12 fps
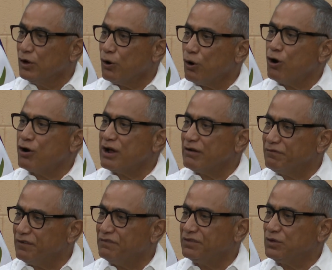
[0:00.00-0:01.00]
or a
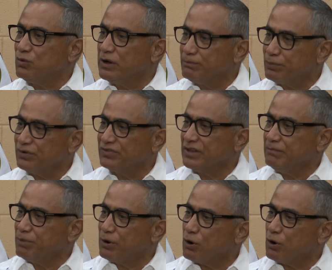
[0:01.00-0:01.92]
51% per